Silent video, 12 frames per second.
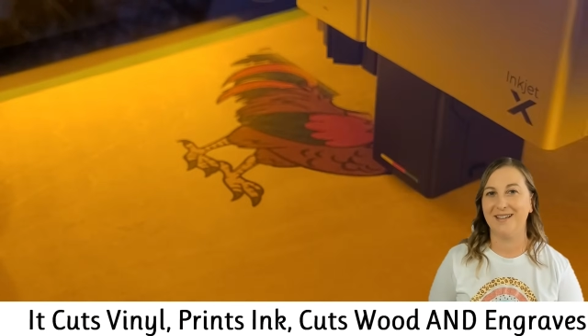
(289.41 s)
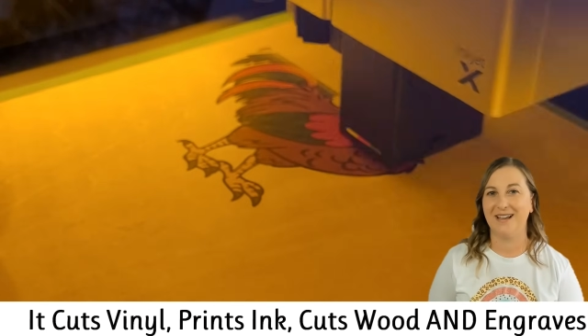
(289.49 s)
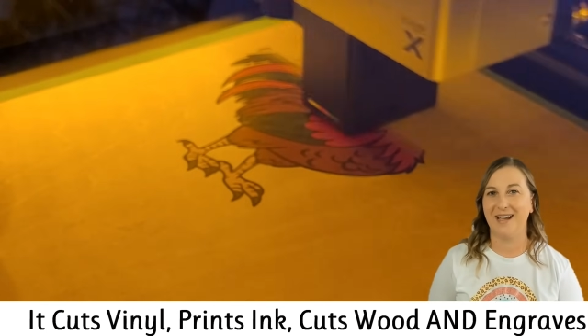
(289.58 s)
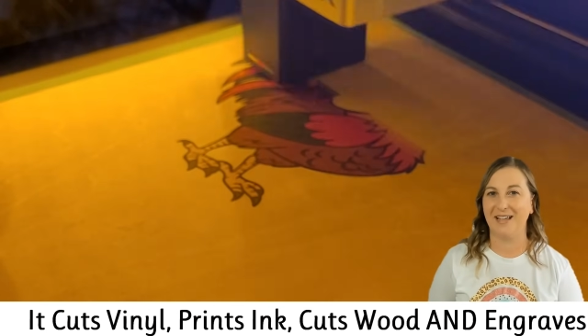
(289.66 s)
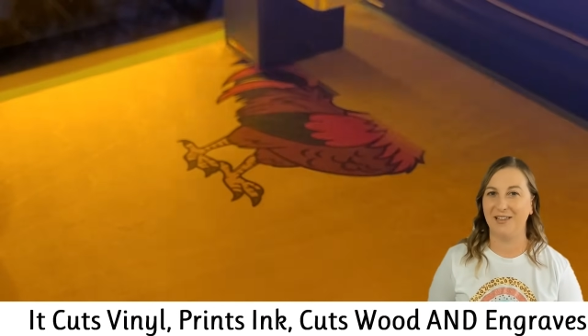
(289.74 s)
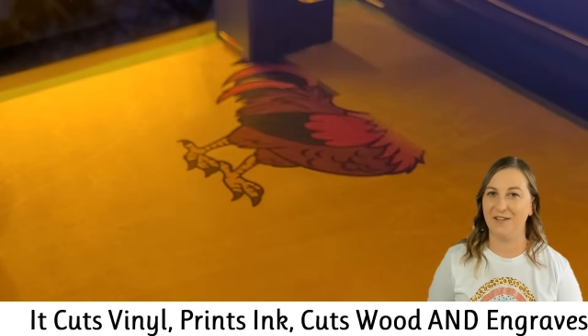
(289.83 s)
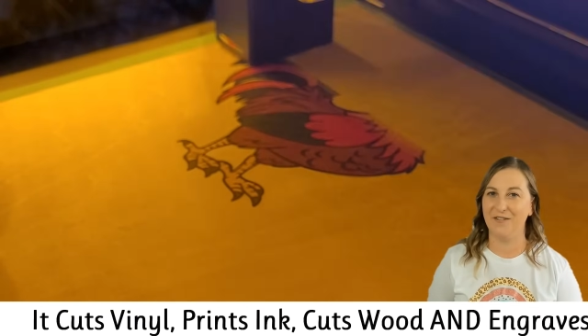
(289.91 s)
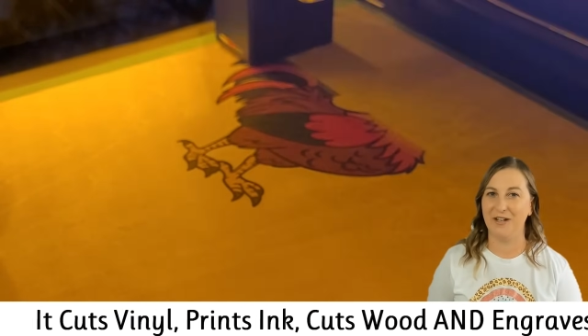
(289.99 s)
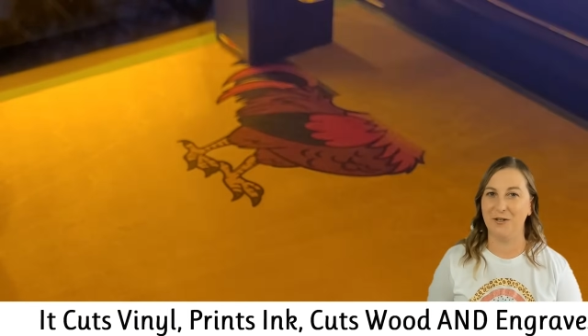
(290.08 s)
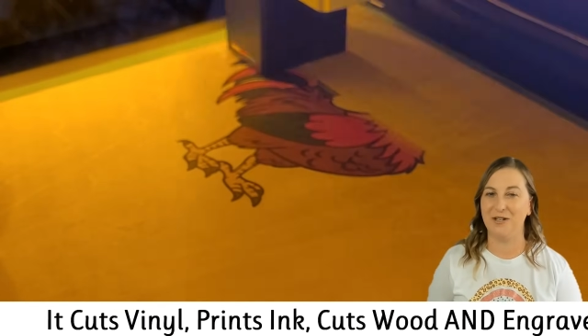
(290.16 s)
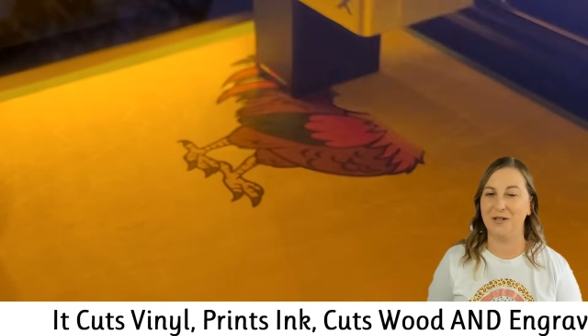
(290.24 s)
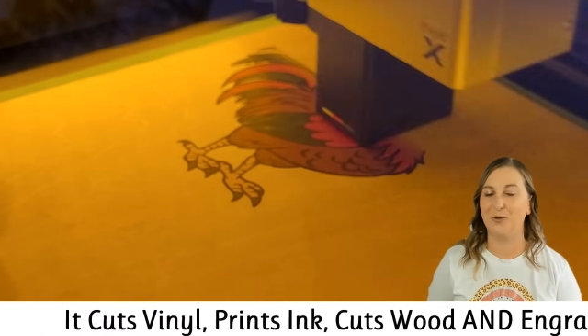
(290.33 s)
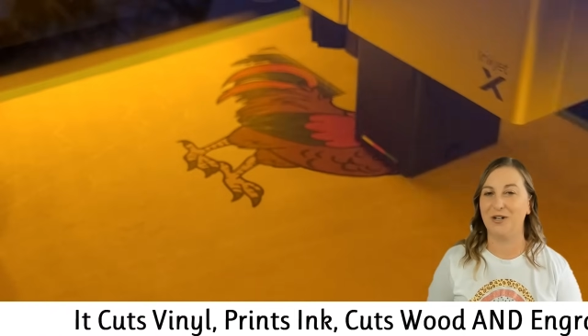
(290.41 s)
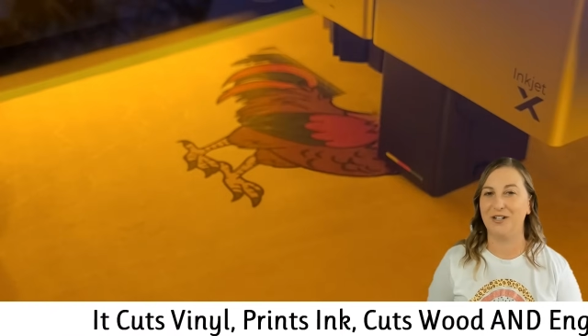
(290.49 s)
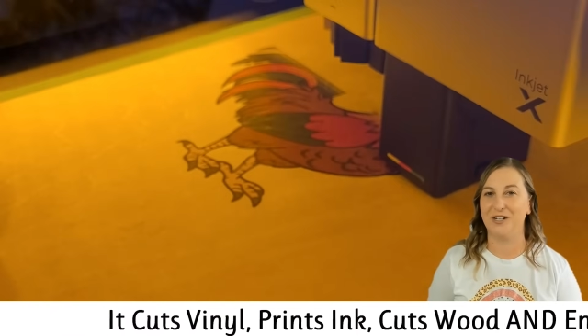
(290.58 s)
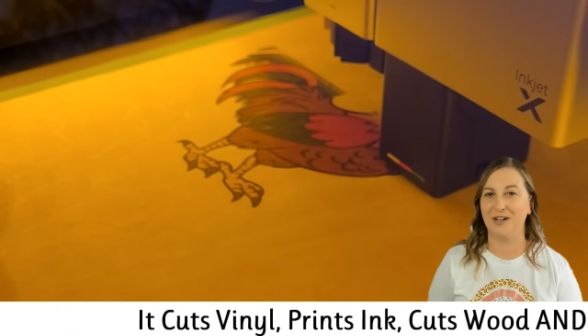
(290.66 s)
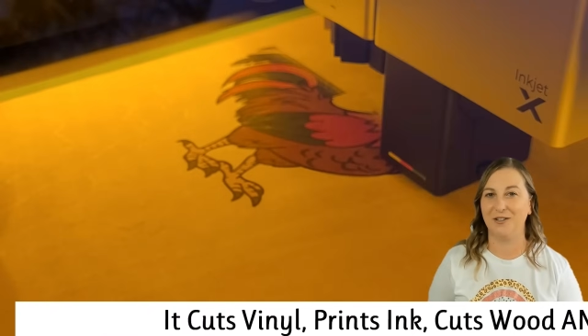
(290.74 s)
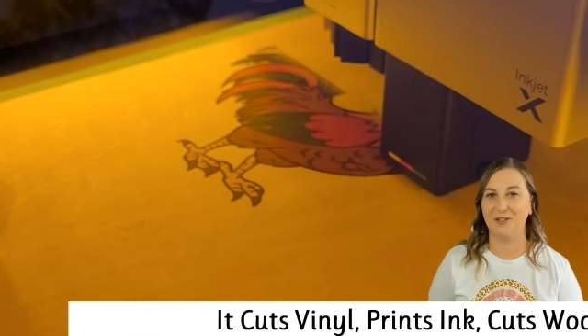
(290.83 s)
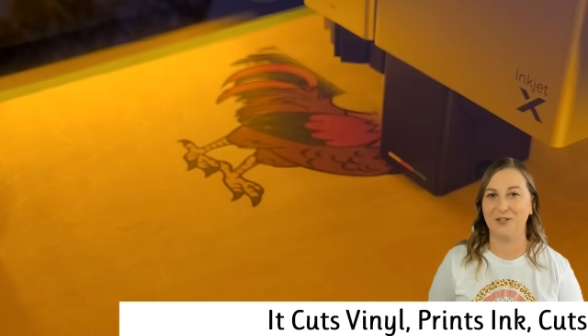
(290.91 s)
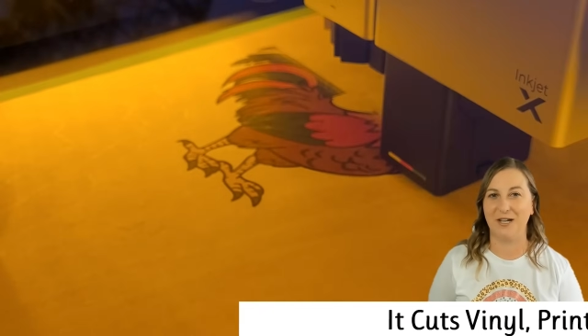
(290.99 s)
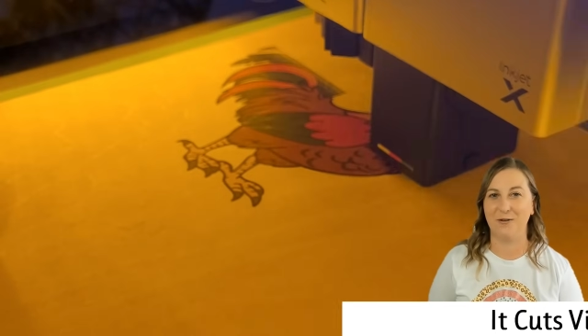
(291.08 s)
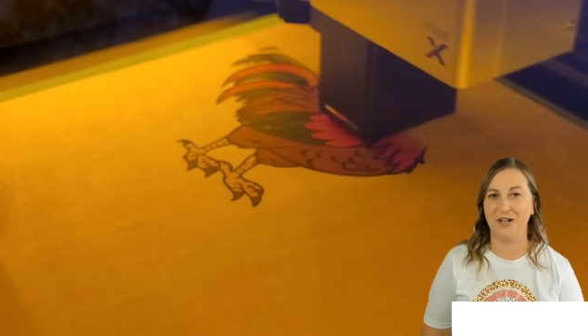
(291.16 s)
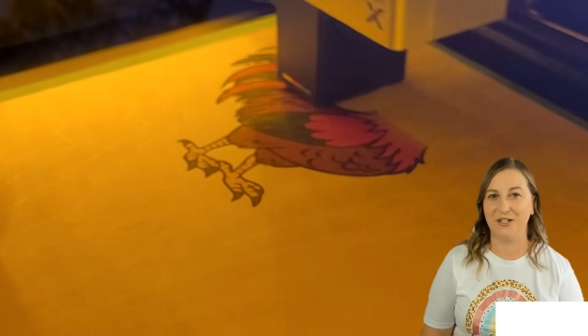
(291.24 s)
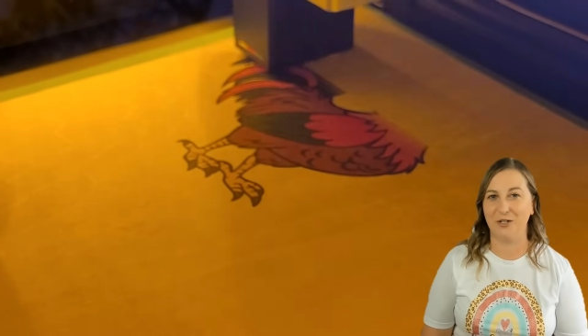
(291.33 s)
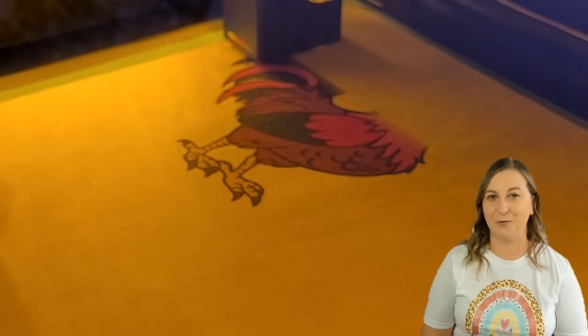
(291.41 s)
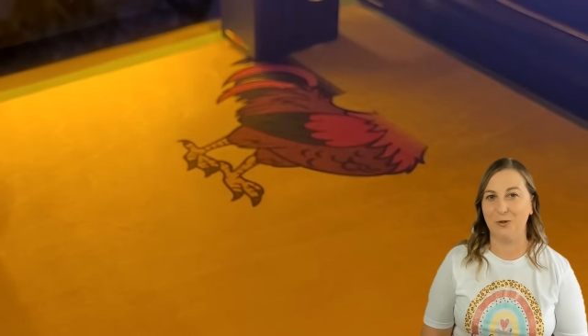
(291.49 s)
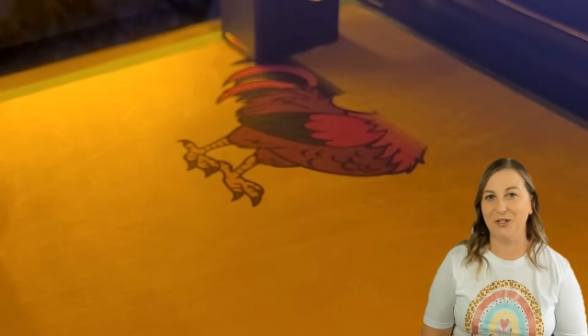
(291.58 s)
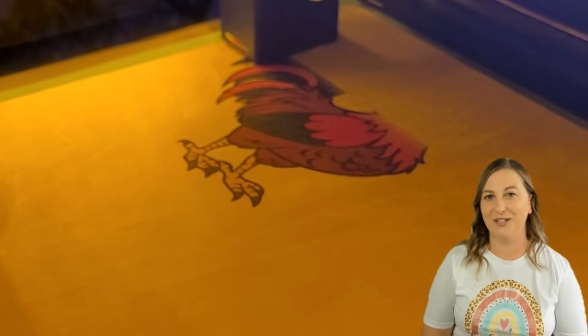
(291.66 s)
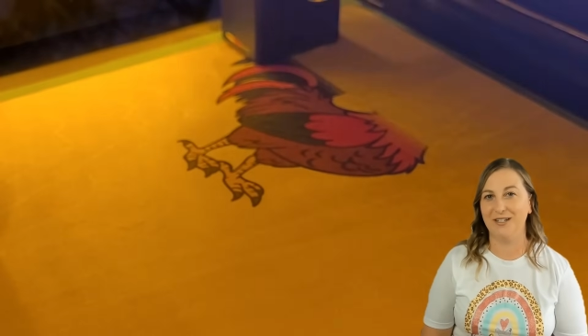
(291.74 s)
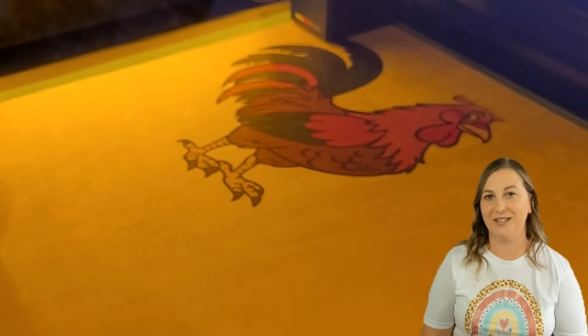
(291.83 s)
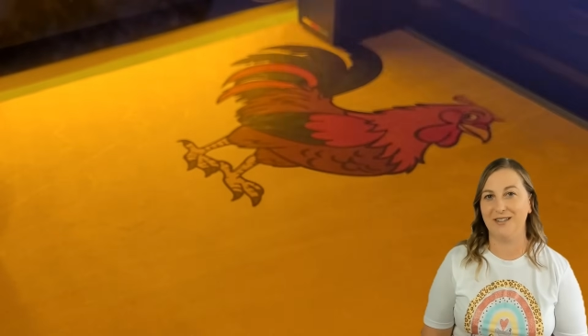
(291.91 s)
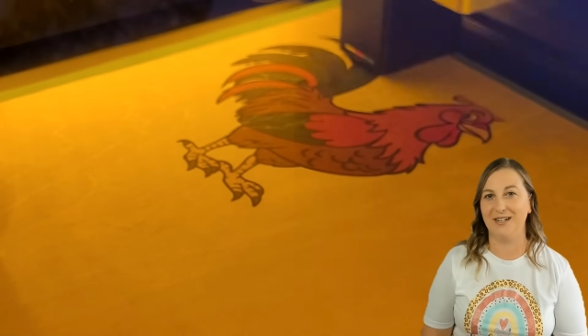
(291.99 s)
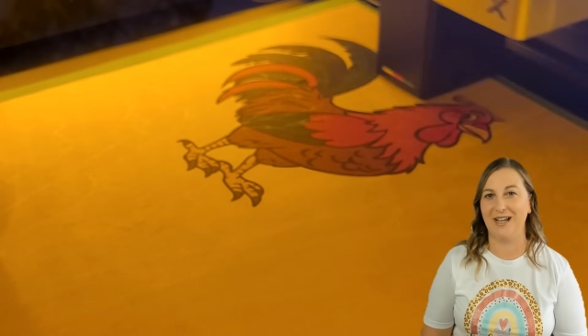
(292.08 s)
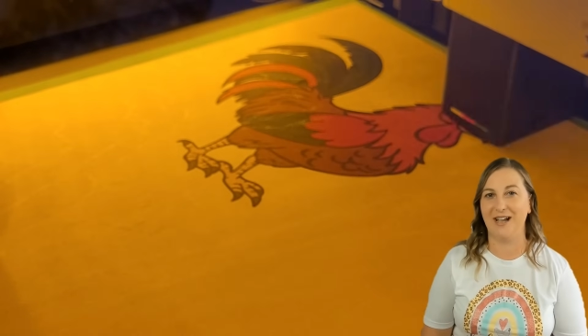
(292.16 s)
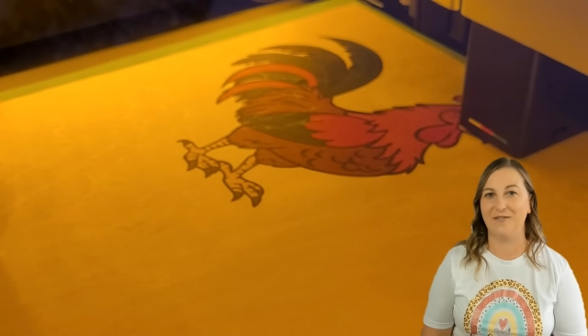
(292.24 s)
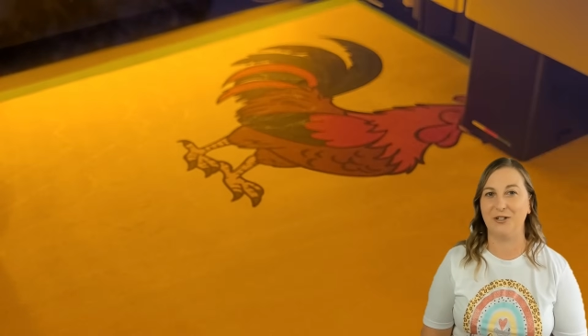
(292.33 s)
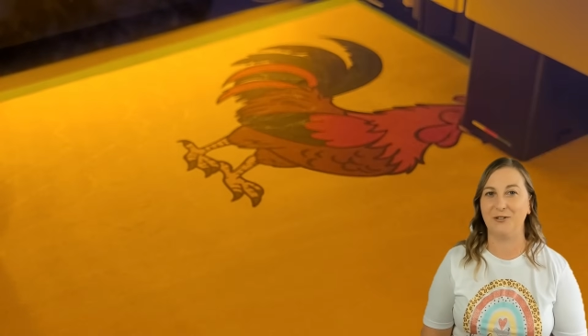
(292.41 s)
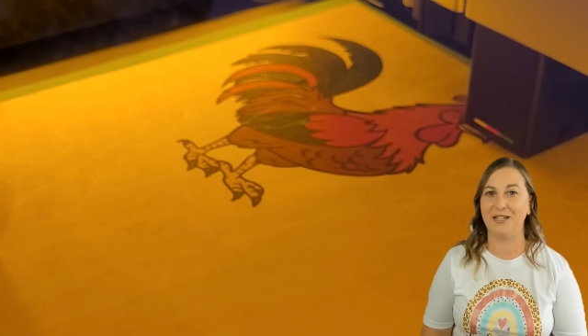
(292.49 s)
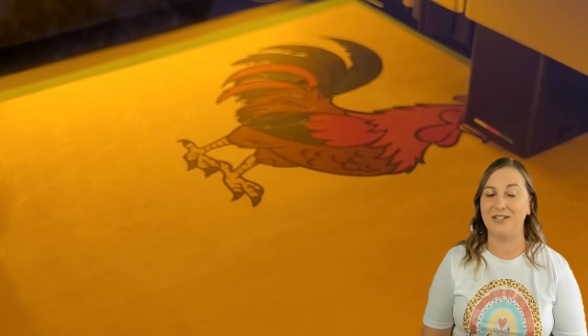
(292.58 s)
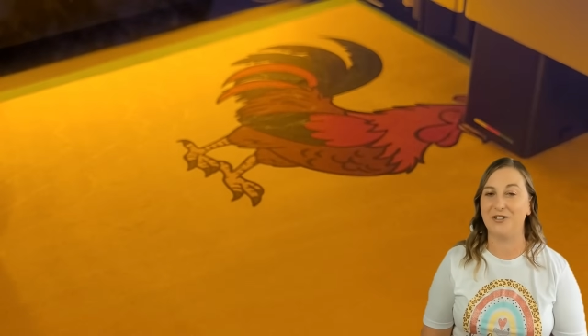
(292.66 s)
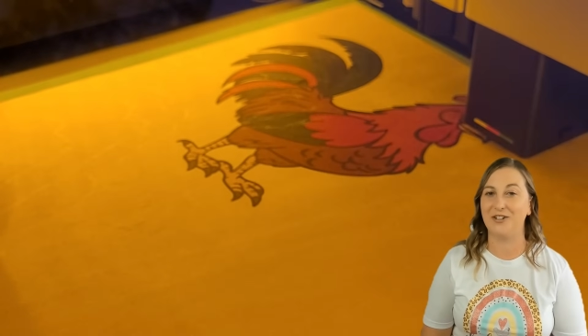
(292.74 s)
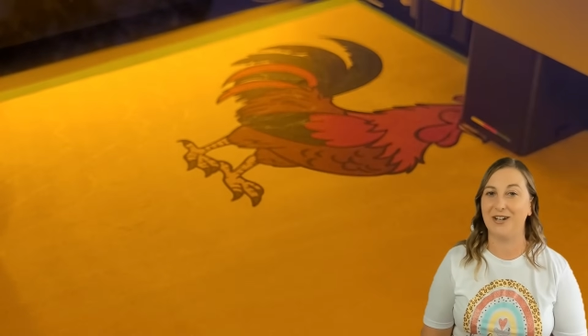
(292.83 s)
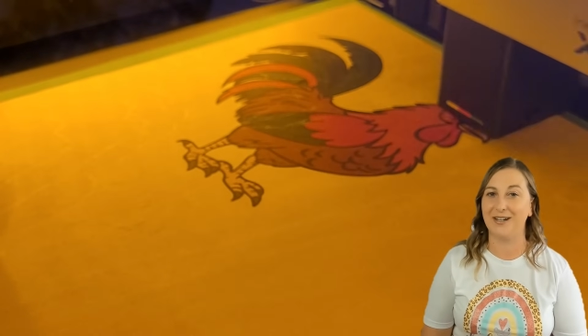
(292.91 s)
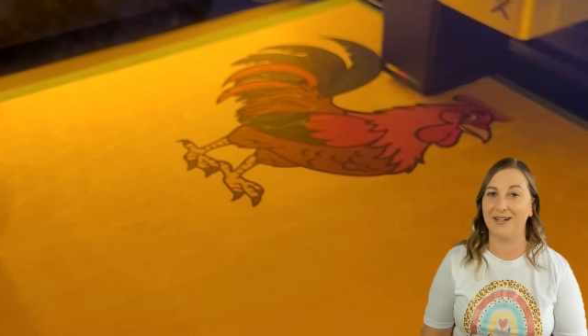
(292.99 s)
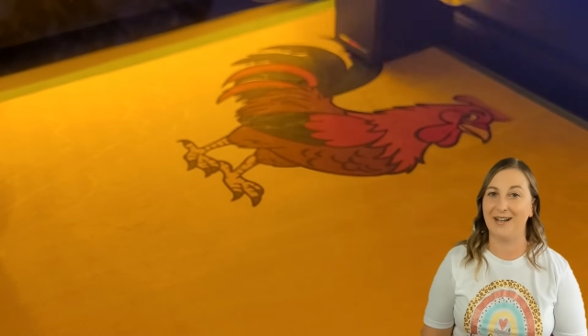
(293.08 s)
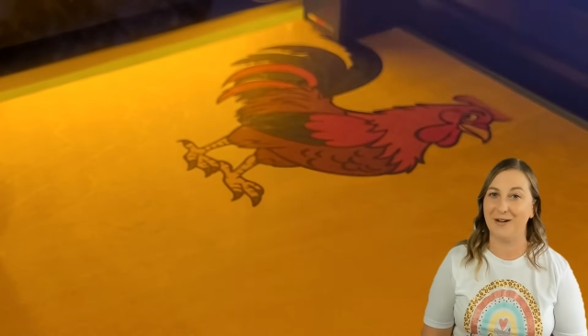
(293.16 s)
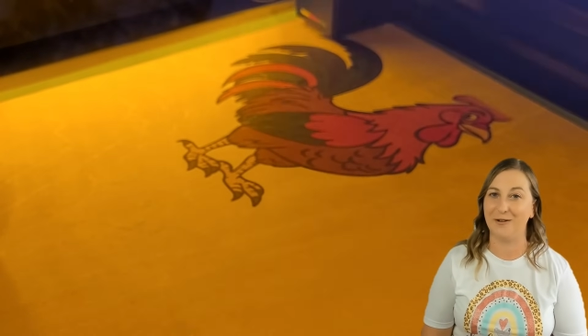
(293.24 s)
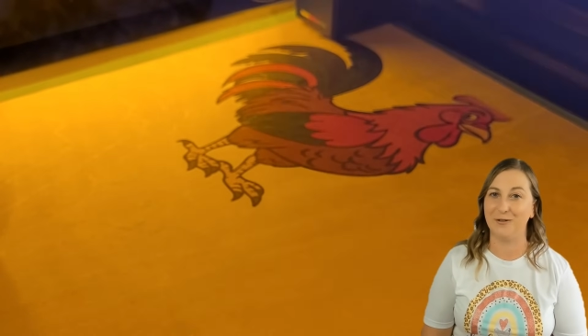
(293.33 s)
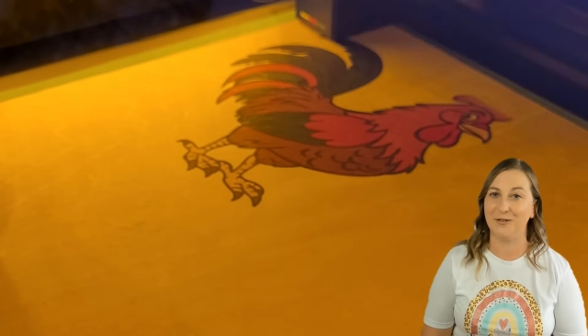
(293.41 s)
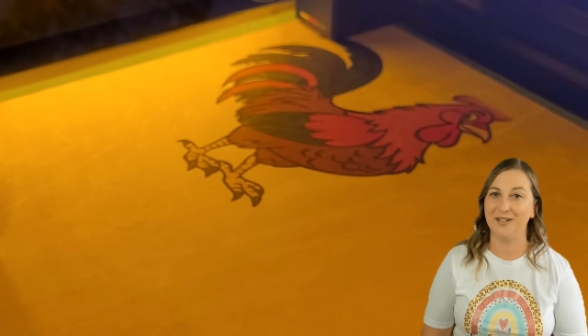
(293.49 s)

I love how you can print colors out on your wood and then have your laser cut it out.